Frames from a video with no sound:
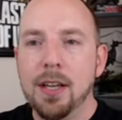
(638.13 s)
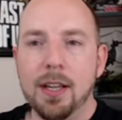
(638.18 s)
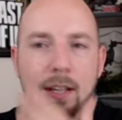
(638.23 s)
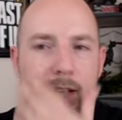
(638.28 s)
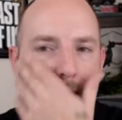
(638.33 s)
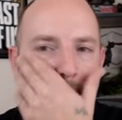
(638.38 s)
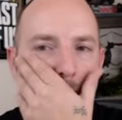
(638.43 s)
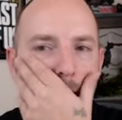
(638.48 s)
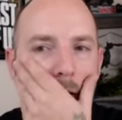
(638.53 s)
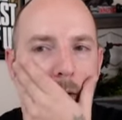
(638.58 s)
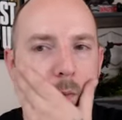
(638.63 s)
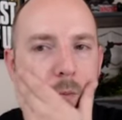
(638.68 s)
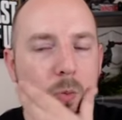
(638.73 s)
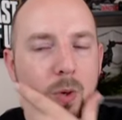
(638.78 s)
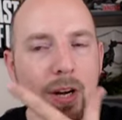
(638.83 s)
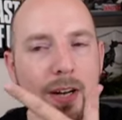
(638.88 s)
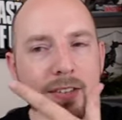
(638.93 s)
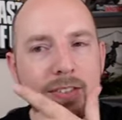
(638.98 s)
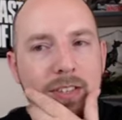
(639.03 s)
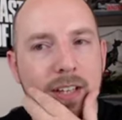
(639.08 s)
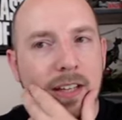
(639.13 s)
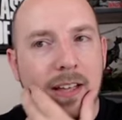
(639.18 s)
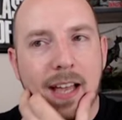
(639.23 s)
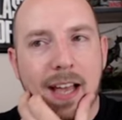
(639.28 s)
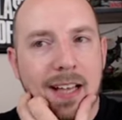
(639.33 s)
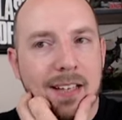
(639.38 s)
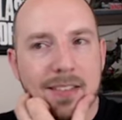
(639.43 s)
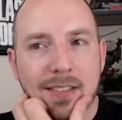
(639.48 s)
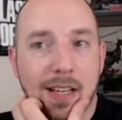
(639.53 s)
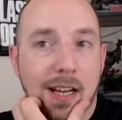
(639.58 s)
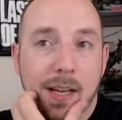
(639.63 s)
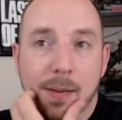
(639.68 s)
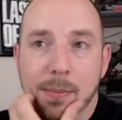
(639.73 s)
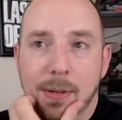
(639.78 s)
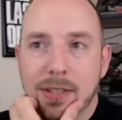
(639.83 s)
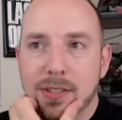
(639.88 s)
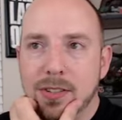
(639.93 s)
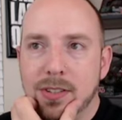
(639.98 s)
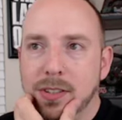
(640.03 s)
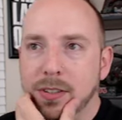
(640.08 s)
Um, what I said last time, I
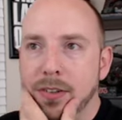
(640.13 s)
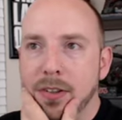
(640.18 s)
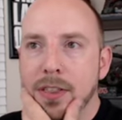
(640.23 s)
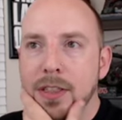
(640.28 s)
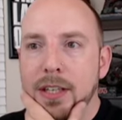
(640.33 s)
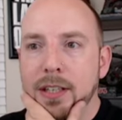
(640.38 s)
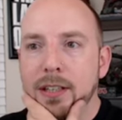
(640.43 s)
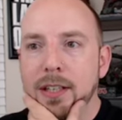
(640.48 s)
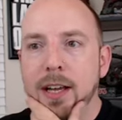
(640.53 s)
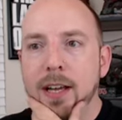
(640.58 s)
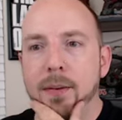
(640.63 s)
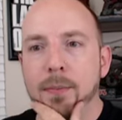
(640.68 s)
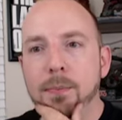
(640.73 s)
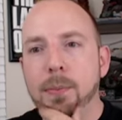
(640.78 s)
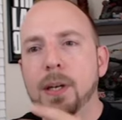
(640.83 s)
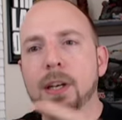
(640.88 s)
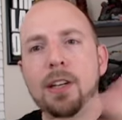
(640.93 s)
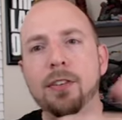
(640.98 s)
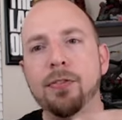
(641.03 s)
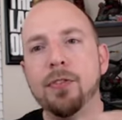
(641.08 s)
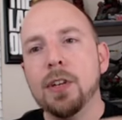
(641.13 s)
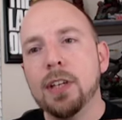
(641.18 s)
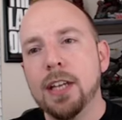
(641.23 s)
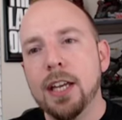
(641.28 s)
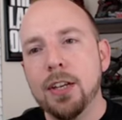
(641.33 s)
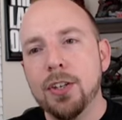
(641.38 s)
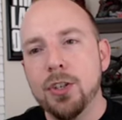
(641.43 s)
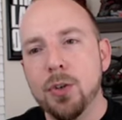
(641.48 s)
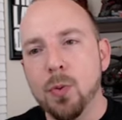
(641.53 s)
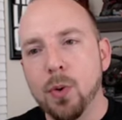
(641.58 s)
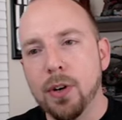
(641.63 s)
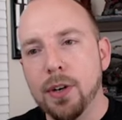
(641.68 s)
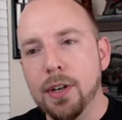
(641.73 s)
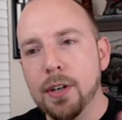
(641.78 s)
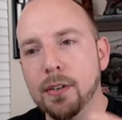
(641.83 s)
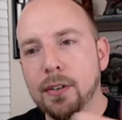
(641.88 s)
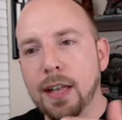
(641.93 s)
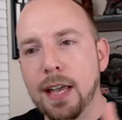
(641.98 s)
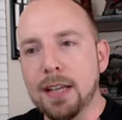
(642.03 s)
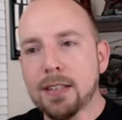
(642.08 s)
still think that. But if in case you weren't
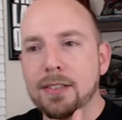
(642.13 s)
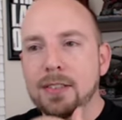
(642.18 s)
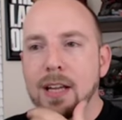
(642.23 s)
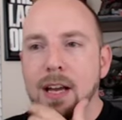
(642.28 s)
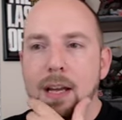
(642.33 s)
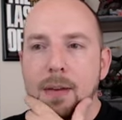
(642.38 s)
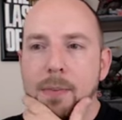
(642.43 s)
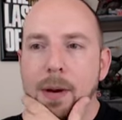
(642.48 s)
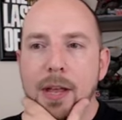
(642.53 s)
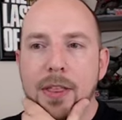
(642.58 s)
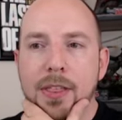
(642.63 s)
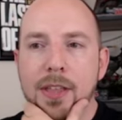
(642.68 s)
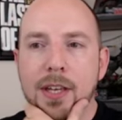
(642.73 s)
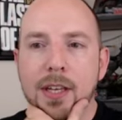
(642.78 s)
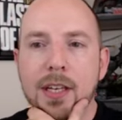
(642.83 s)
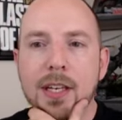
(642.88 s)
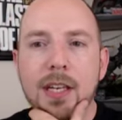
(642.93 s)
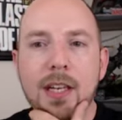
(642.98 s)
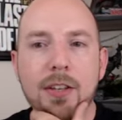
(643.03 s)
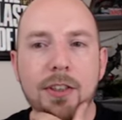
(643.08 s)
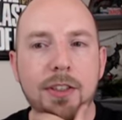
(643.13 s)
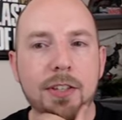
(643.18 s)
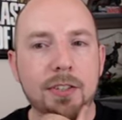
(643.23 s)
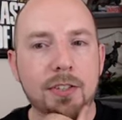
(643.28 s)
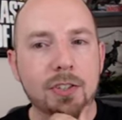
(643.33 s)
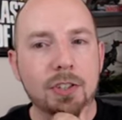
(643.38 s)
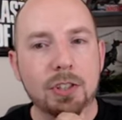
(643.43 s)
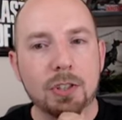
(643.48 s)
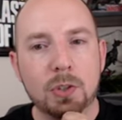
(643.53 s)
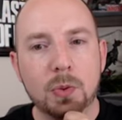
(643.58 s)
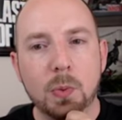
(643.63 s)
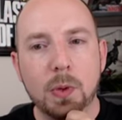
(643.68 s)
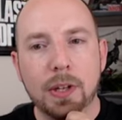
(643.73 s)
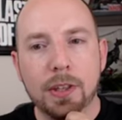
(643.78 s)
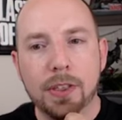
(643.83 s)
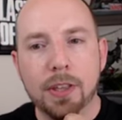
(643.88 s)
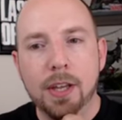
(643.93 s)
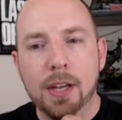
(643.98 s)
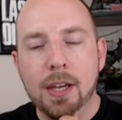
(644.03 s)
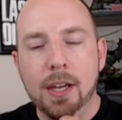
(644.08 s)
here last time, I think Heath is just
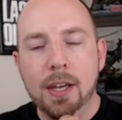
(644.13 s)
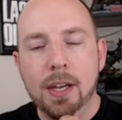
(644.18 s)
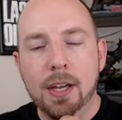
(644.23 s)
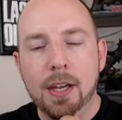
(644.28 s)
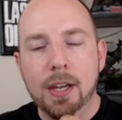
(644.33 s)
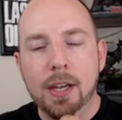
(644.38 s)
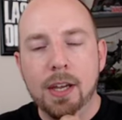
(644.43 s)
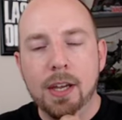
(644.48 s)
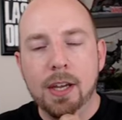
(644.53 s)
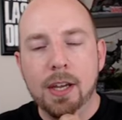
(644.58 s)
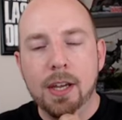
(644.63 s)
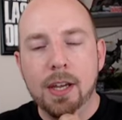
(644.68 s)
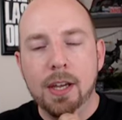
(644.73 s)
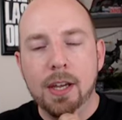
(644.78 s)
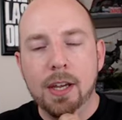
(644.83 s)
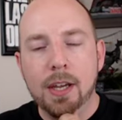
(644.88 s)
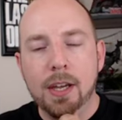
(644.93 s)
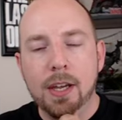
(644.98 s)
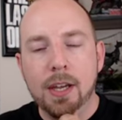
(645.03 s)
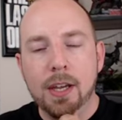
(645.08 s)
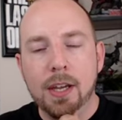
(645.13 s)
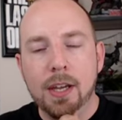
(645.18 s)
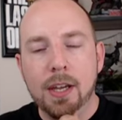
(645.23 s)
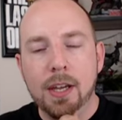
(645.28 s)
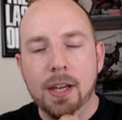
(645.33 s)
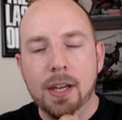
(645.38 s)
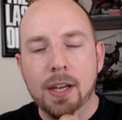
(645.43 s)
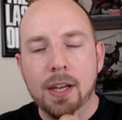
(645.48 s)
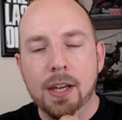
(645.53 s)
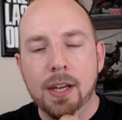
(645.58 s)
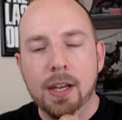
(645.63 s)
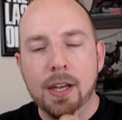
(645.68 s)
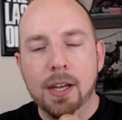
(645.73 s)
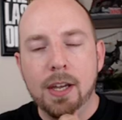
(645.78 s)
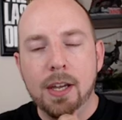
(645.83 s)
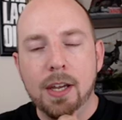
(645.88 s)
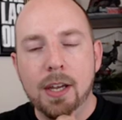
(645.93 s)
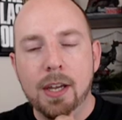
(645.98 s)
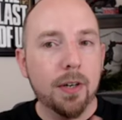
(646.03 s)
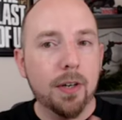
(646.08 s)
with um, another
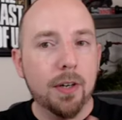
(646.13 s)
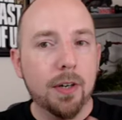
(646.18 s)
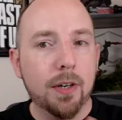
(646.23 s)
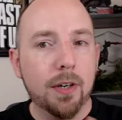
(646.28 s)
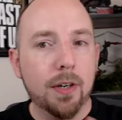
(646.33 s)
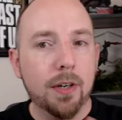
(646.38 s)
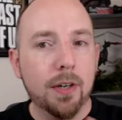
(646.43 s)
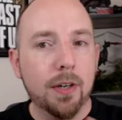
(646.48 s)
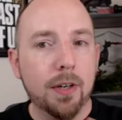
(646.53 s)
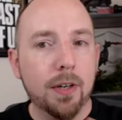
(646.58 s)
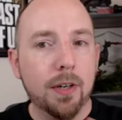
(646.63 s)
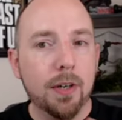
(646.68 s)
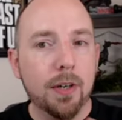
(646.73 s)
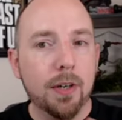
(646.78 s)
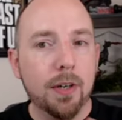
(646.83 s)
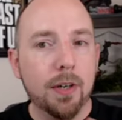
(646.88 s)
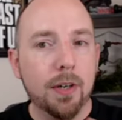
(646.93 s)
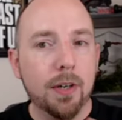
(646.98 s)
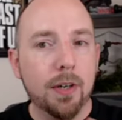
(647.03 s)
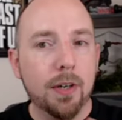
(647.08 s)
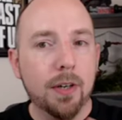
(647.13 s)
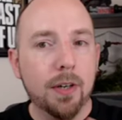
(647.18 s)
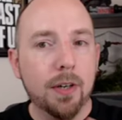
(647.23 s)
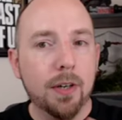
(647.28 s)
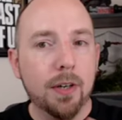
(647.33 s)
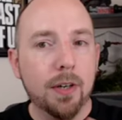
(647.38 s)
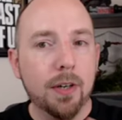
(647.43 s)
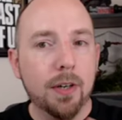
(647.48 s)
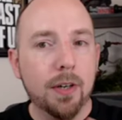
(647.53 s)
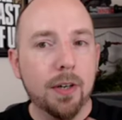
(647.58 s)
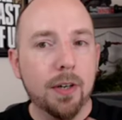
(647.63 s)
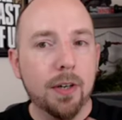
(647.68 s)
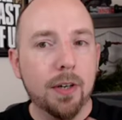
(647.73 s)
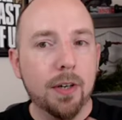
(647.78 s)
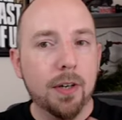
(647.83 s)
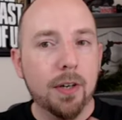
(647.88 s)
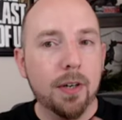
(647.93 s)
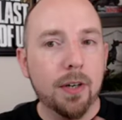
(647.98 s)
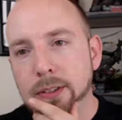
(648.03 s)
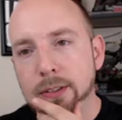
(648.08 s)
group, and it'll pop up randomly. You know,
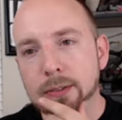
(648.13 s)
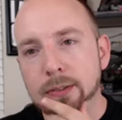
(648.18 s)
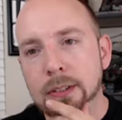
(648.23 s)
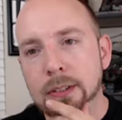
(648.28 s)
so.